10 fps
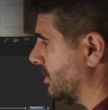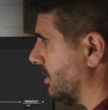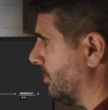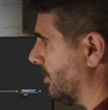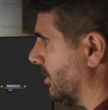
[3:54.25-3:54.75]

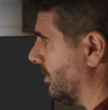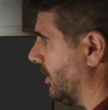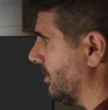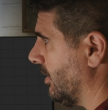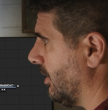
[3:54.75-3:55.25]
somewhere
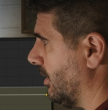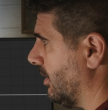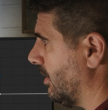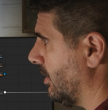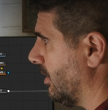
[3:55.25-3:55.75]
around here.
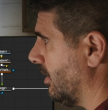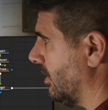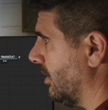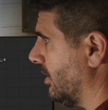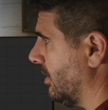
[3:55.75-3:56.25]

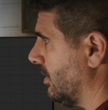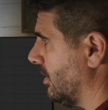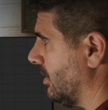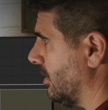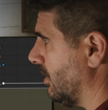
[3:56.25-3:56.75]

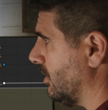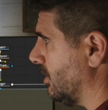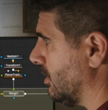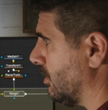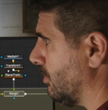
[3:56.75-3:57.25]

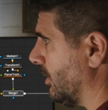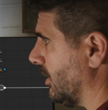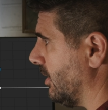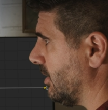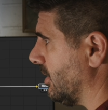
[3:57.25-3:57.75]
Let's just bring
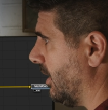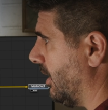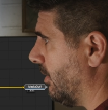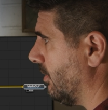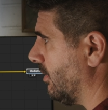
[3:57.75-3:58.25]
this
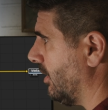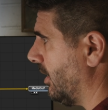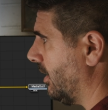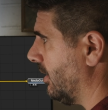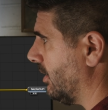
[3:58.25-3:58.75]
down
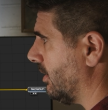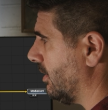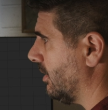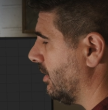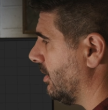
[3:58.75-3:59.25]
here.
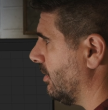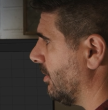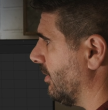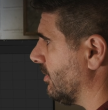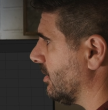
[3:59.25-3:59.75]

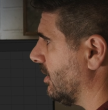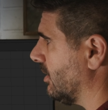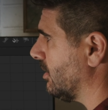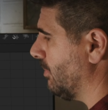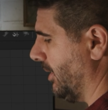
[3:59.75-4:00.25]
Give us a
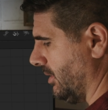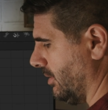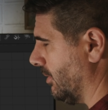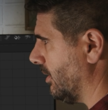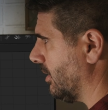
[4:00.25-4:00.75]
little space
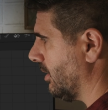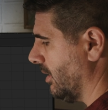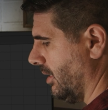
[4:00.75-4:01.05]
to work.